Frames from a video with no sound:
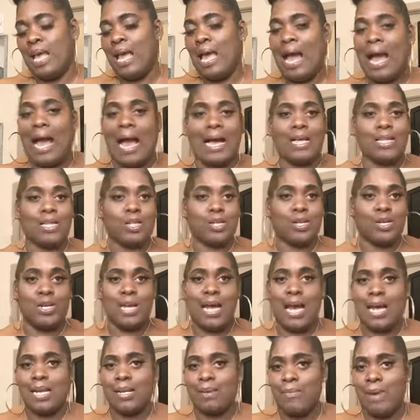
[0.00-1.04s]
I learned
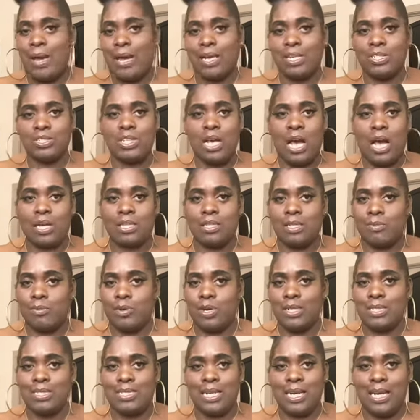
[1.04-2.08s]
how to make a taco
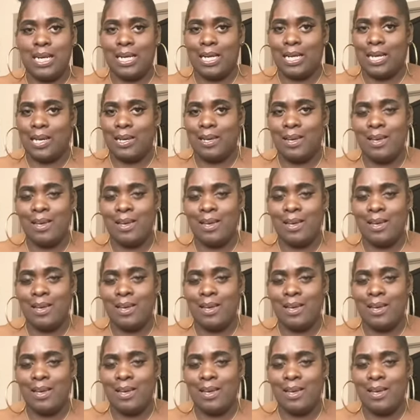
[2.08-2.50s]
martini.